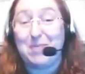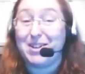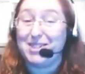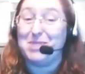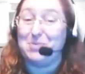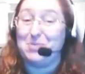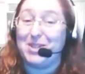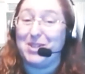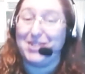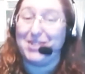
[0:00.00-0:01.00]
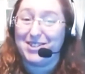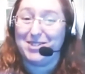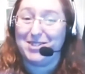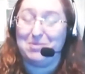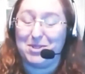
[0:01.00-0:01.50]
needs a weird
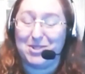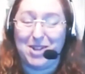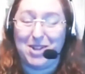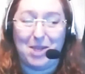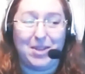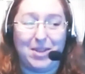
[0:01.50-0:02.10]
personal hobby.